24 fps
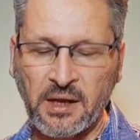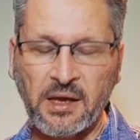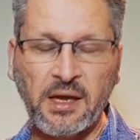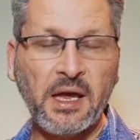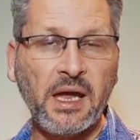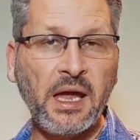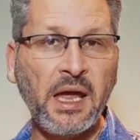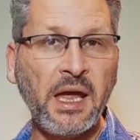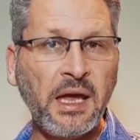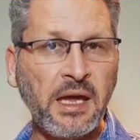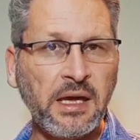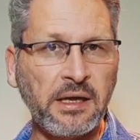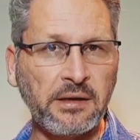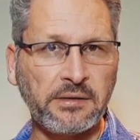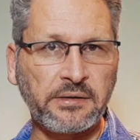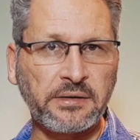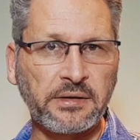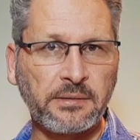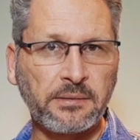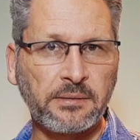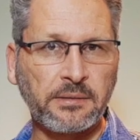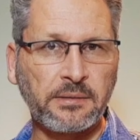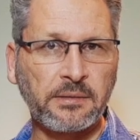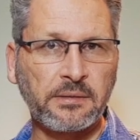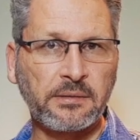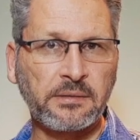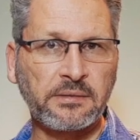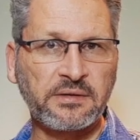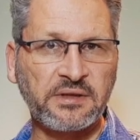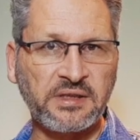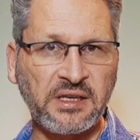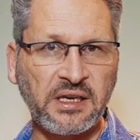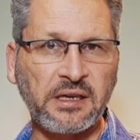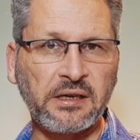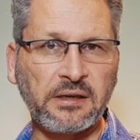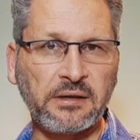And
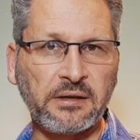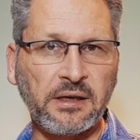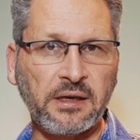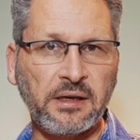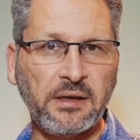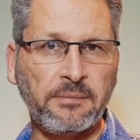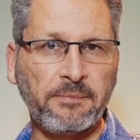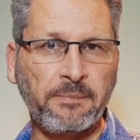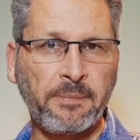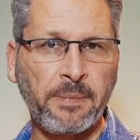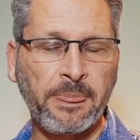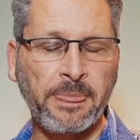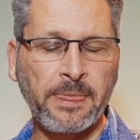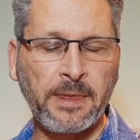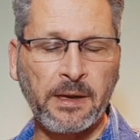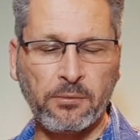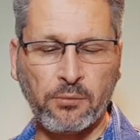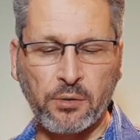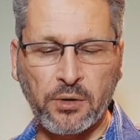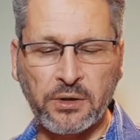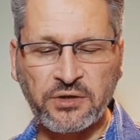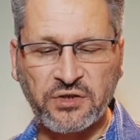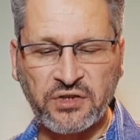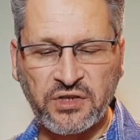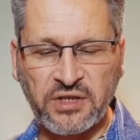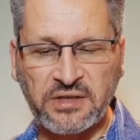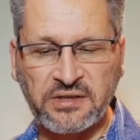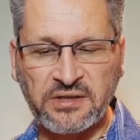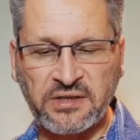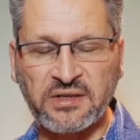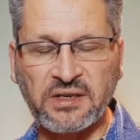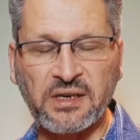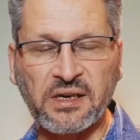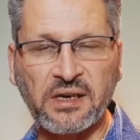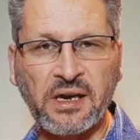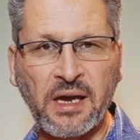secondly, what
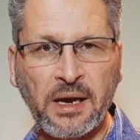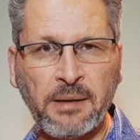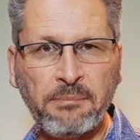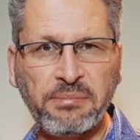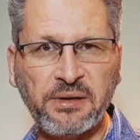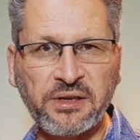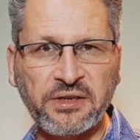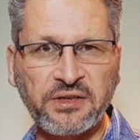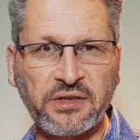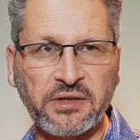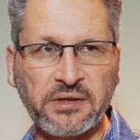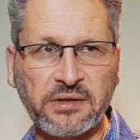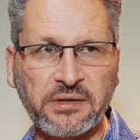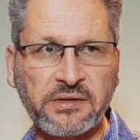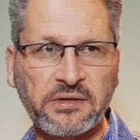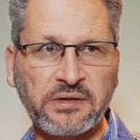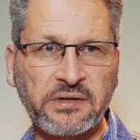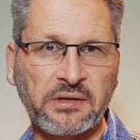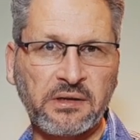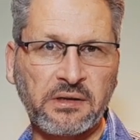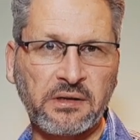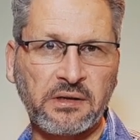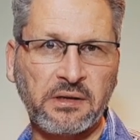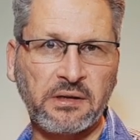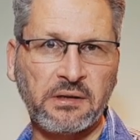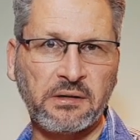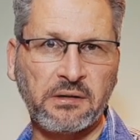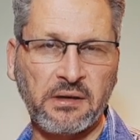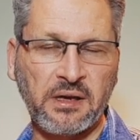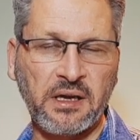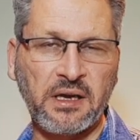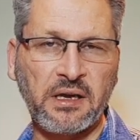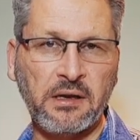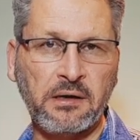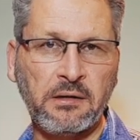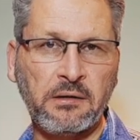Jesus accomplishes
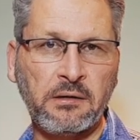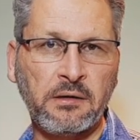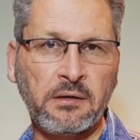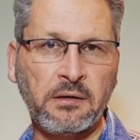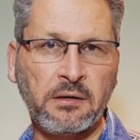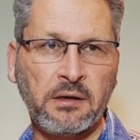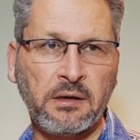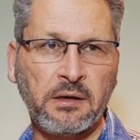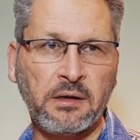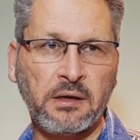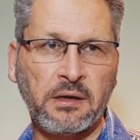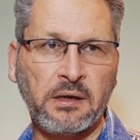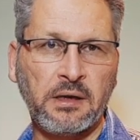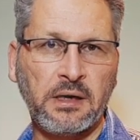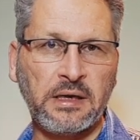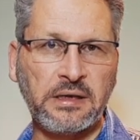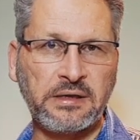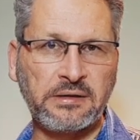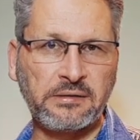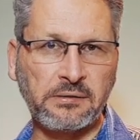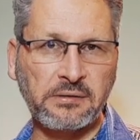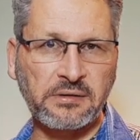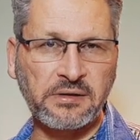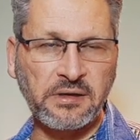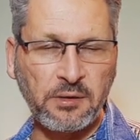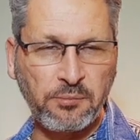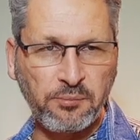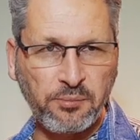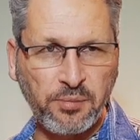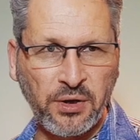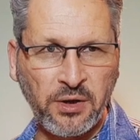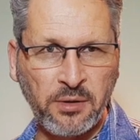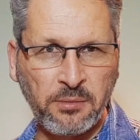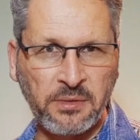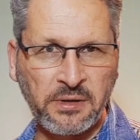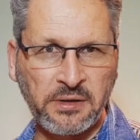there is also
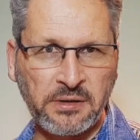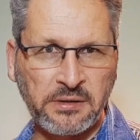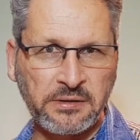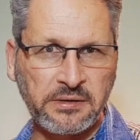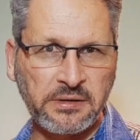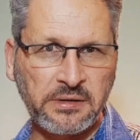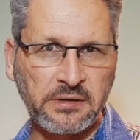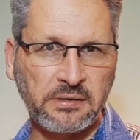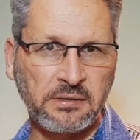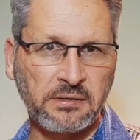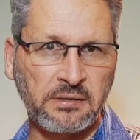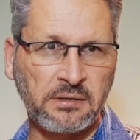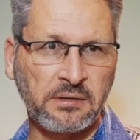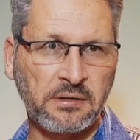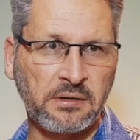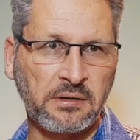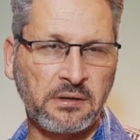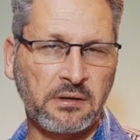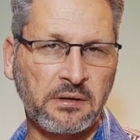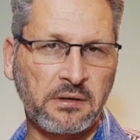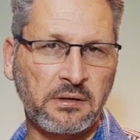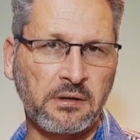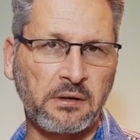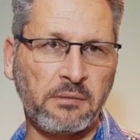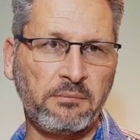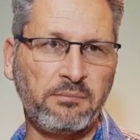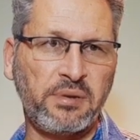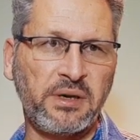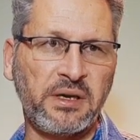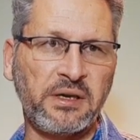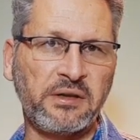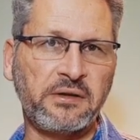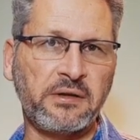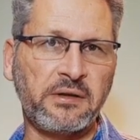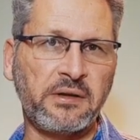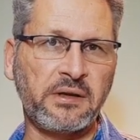permanent
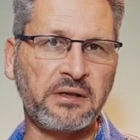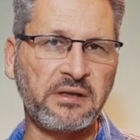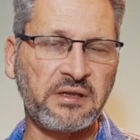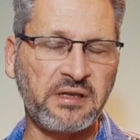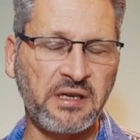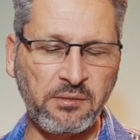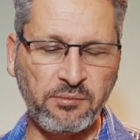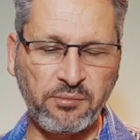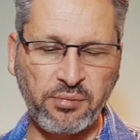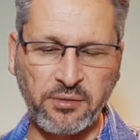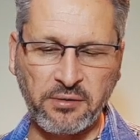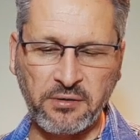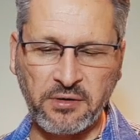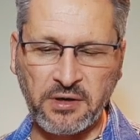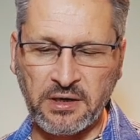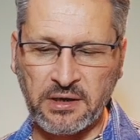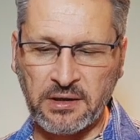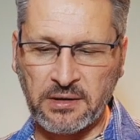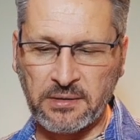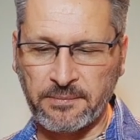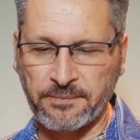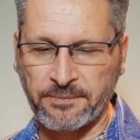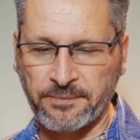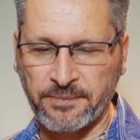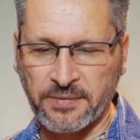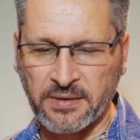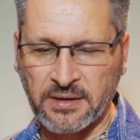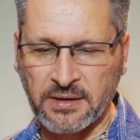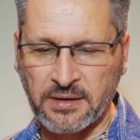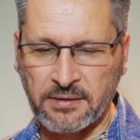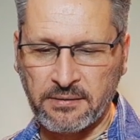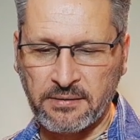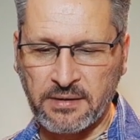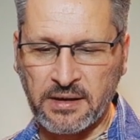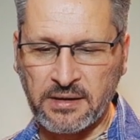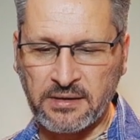compared to the temporary
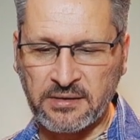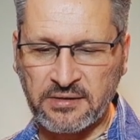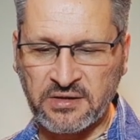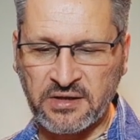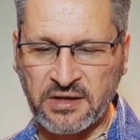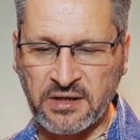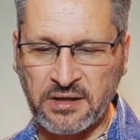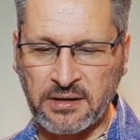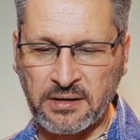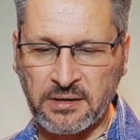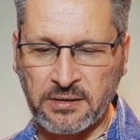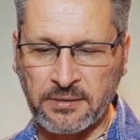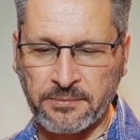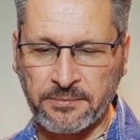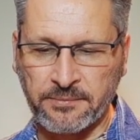that is here.